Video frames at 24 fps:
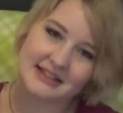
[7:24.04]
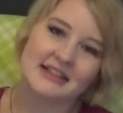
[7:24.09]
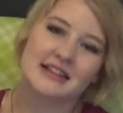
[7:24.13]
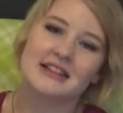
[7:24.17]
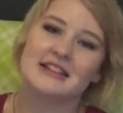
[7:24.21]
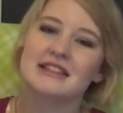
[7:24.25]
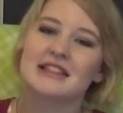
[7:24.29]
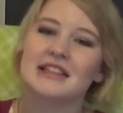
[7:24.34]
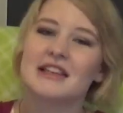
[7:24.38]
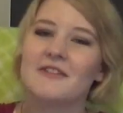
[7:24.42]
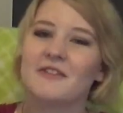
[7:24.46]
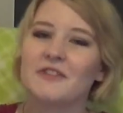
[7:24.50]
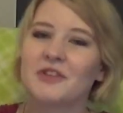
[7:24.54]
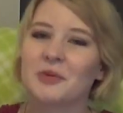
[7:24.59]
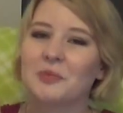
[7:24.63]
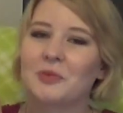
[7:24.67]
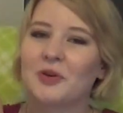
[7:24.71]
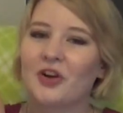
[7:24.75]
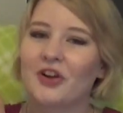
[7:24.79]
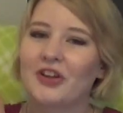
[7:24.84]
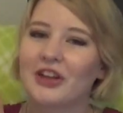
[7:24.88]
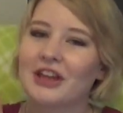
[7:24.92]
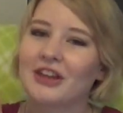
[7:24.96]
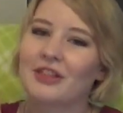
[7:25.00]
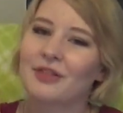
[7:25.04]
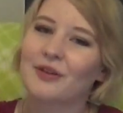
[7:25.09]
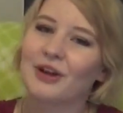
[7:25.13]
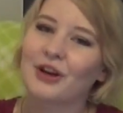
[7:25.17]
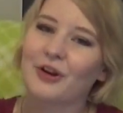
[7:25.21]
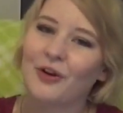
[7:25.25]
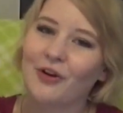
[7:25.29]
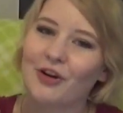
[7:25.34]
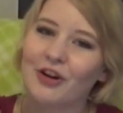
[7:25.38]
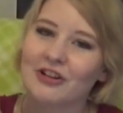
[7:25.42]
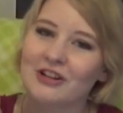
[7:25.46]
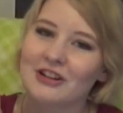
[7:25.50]
and the sleeves are more like
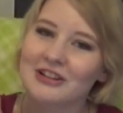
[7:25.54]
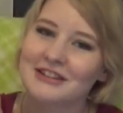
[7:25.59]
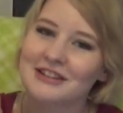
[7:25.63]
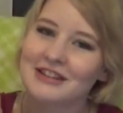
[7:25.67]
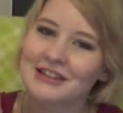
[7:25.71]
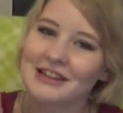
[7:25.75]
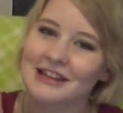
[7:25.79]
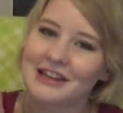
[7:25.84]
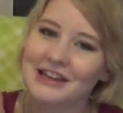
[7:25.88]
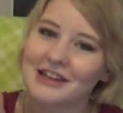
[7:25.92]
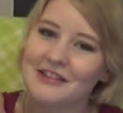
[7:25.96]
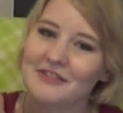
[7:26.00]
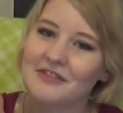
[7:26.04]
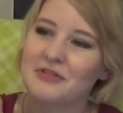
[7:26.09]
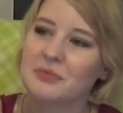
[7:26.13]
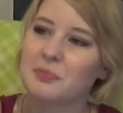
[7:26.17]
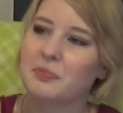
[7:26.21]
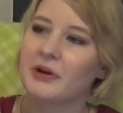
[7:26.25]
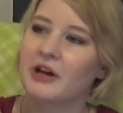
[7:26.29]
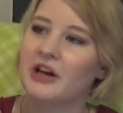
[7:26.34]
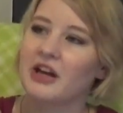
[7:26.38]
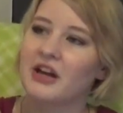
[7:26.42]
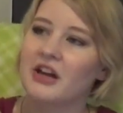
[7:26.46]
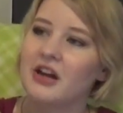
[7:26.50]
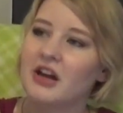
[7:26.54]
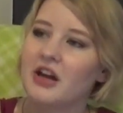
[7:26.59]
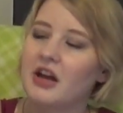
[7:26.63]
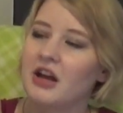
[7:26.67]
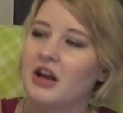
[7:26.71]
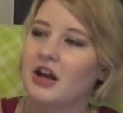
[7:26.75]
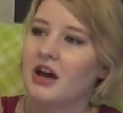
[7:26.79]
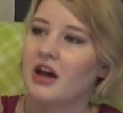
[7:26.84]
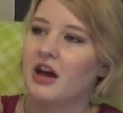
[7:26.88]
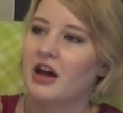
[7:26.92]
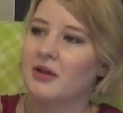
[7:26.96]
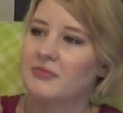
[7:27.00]
3/4 sleeves, but
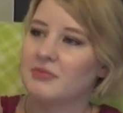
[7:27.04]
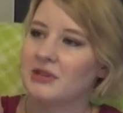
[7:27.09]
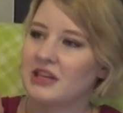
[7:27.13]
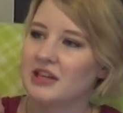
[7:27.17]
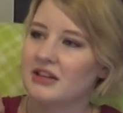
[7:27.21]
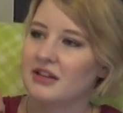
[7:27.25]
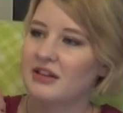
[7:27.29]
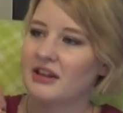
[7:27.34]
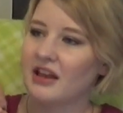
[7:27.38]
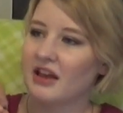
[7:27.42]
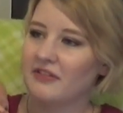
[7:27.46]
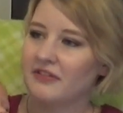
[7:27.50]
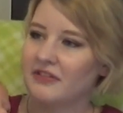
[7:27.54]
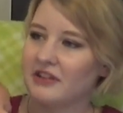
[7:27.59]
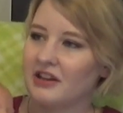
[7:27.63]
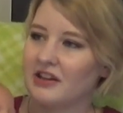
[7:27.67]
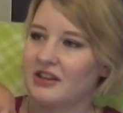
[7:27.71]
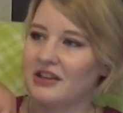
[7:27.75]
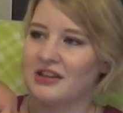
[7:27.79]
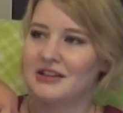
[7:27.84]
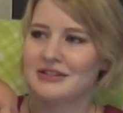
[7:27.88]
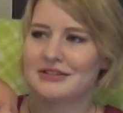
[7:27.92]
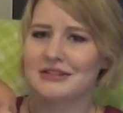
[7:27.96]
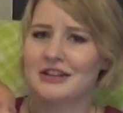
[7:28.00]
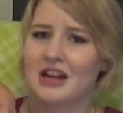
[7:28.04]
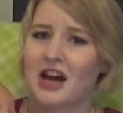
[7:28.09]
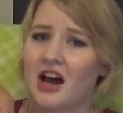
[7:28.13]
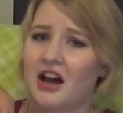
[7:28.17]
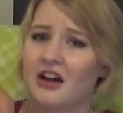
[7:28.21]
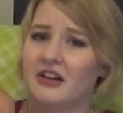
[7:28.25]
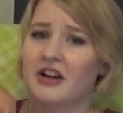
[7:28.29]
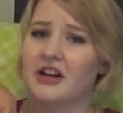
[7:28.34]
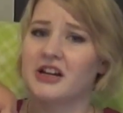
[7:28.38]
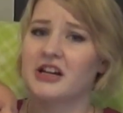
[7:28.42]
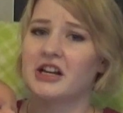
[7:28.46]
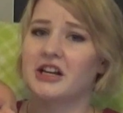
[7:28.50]
he definitely is
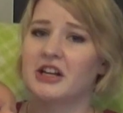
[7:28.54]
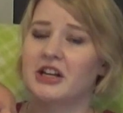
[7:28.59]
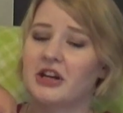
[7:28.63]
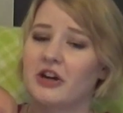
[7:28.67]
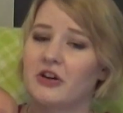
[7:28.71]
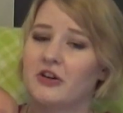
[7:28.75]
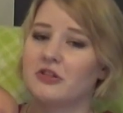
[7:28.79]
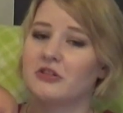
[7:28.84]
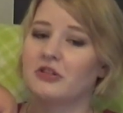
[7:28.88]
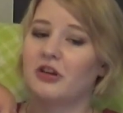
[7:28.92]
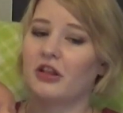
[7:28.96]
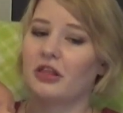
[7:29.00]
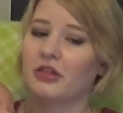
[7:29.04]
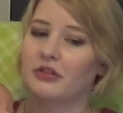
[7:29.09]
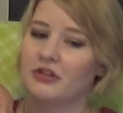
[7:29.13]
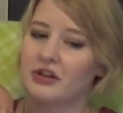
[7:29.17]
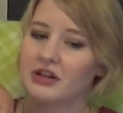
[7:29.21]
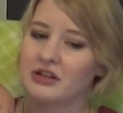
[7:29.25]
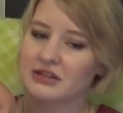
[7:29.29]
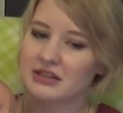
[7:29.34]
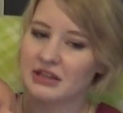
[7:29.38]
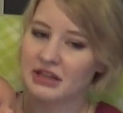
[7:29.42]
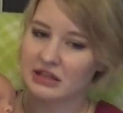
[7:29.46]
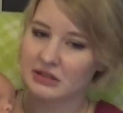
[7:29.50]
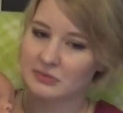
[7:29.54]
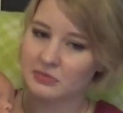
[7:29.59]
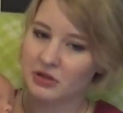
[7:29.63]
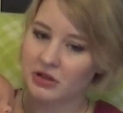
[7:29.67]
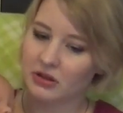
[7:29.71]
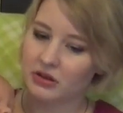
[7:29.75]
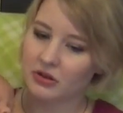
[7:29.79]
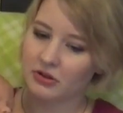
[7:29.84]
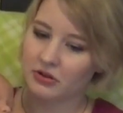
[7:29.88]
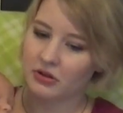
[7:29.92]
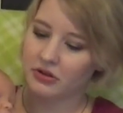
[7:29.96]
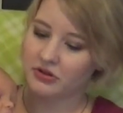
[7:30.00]
not ready to go into 3 to 6
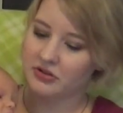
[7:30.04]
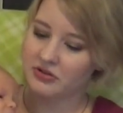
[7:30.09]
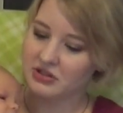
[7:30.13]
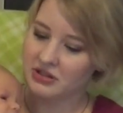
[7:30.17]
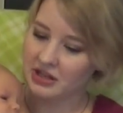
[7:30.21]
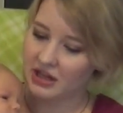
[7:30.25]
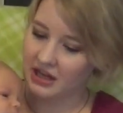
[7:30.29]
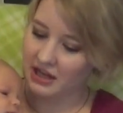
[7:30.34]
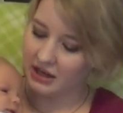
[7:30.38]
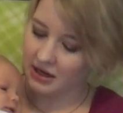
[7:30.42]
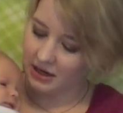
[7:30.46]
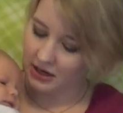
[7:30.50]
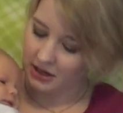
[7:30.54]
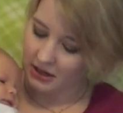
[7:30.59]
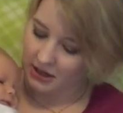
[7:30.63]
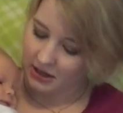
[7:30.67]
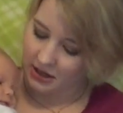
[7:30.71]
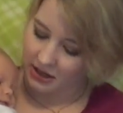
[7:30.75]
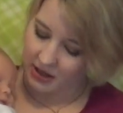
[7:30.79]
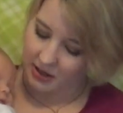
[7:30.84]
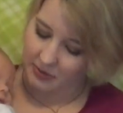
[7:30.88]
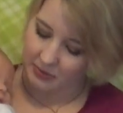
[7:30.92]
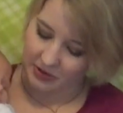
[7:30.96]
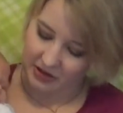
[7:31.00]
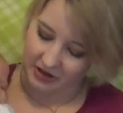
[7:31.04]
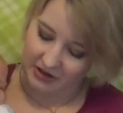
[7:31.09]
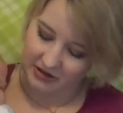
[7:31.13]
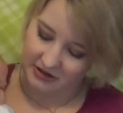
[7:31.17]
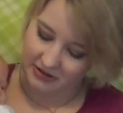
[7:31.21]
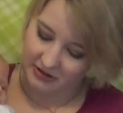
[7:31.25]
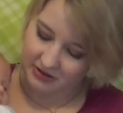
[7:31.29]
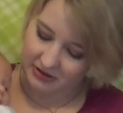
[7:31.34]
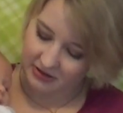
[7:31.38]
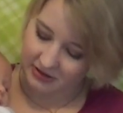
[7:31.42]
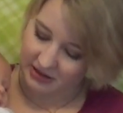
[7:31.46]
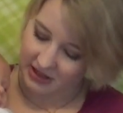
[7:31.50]
month clothes yet.
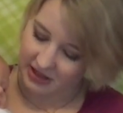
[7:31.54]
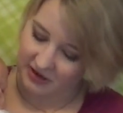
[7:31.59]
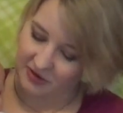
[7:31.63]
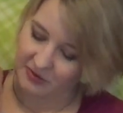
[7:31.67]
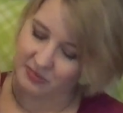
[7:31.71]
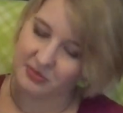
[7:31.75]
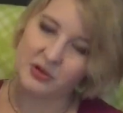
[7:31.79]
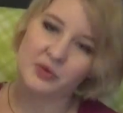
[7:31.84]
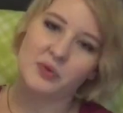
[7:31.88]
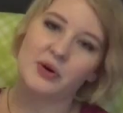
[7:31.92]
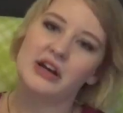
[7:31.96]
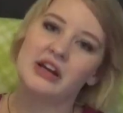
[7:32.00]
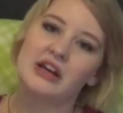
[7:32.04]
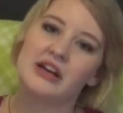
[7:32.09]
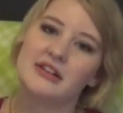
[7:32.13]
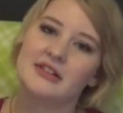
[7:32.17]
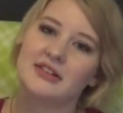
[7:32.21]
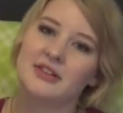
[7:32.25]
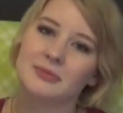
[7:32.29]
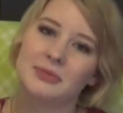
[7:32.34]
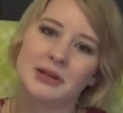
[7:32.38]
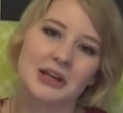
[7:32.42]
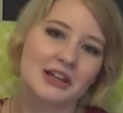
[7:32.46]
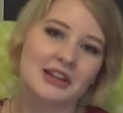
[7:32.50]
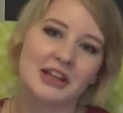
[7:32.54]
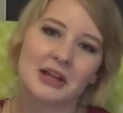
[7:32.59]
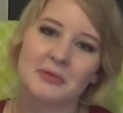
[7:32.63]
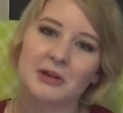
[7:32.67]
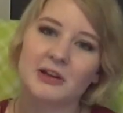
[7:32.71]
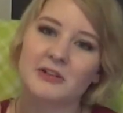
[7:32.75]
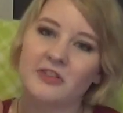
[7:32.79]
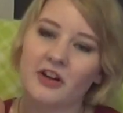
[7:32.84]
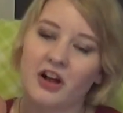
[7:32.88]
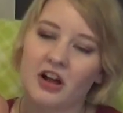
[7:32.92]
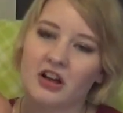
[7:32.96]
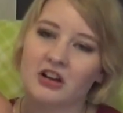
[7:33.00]
They would be way too big. They'd
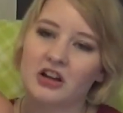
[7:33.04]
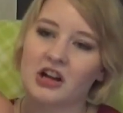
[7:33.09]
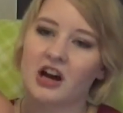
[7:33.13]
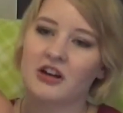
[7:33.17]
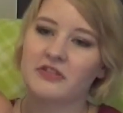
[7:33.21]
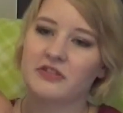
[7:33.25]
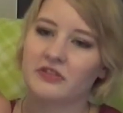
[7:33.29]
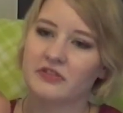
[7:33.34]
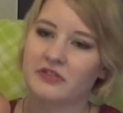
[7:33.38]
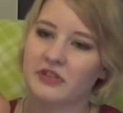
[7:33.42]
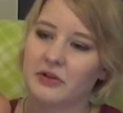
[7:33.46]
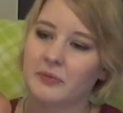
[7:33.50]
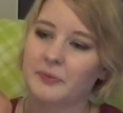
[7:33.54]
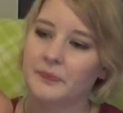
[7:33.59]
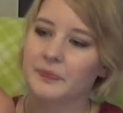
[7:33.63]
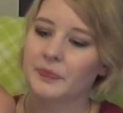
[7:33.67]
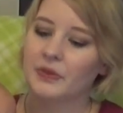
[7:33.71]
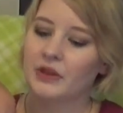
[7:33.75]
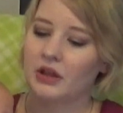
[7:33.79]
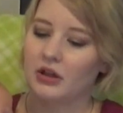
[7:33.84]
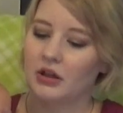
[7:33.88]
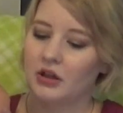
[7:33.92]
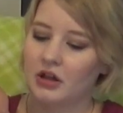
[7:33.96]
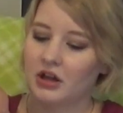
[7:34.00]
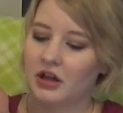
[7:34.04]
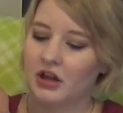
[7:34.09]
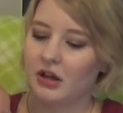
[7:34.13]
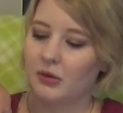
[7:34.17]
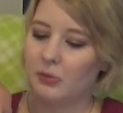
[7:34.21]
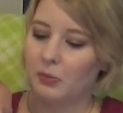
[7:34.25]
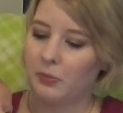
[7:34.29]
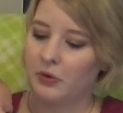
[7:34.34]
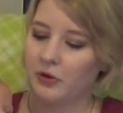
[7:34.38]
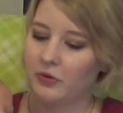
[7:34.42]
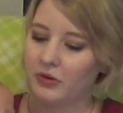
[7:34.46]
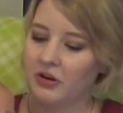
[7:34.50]
be falling off of him.
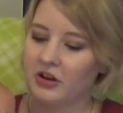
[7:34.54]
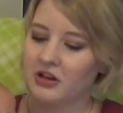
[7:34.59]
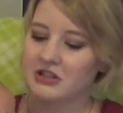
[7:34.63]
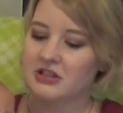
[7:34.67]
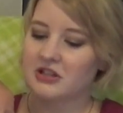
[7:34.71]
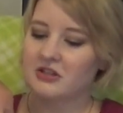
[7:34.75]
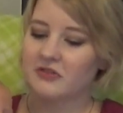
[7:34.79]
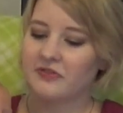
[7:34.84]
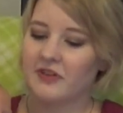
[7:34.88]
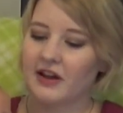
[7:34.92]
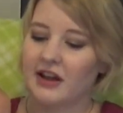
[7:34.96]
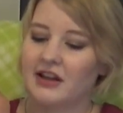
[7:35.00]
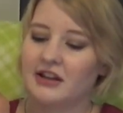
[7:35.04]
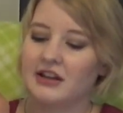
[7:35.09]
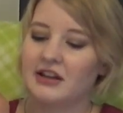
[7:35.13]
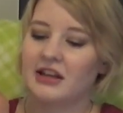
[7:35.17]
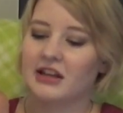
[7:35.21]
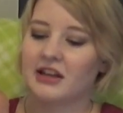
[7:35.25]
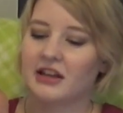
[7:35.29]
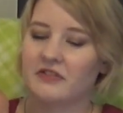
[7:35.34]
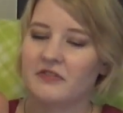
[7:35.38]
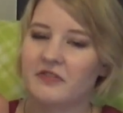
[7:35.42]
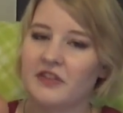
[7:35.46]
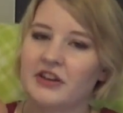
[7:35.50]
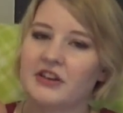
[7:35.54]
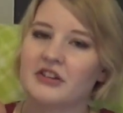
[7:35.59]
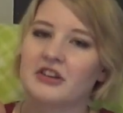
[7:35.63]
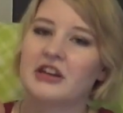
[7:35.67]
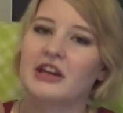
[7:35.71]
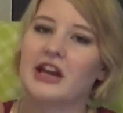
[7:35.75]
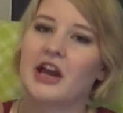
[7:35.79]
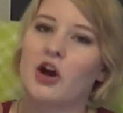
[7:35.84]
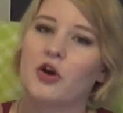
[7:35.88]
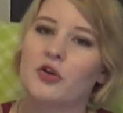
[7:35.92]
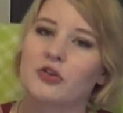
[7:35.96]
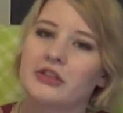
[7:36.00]
But we're also finding and
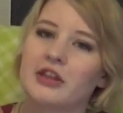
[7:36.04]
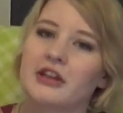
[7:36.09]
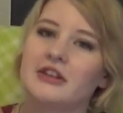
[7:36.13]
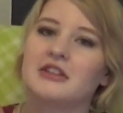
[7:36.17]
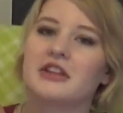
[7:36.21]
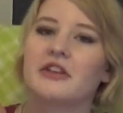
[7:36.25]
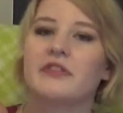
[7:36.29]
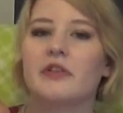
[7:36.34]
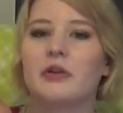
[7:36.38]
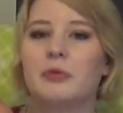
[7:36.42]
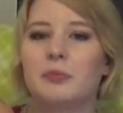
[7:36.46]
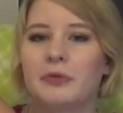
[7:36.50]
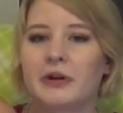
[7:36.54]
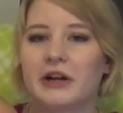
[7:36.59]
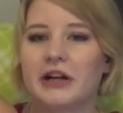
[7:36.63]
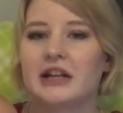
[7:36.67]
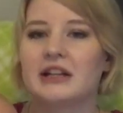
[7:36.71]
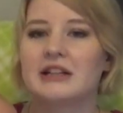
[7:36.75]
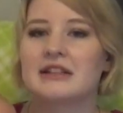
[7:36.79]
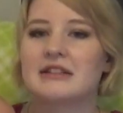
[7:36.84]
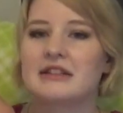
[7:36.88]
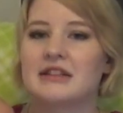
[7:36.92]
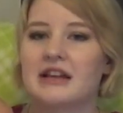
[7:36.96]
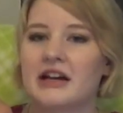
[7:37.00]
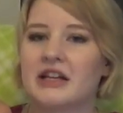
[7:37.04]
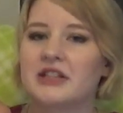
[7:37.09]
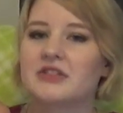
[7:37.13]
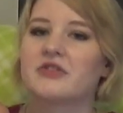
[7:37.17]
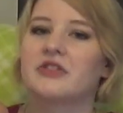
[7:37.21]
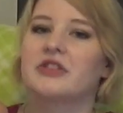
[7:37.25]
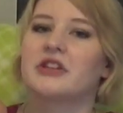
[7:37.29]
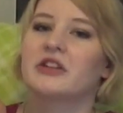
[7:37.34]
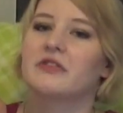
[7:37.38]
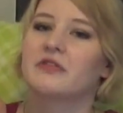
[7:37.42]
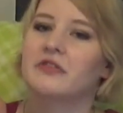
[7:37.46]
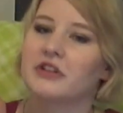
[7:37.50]
figuring out that different brands last
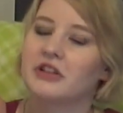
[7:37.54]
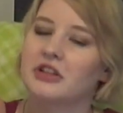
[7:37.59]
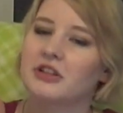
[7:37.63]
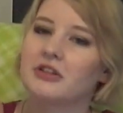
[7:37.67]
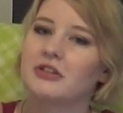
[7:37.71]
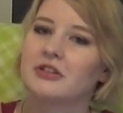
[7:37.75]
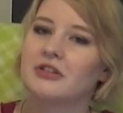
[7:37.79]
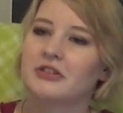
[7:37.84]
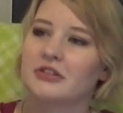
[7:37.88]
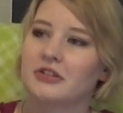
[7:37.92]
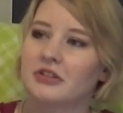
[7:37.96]
for different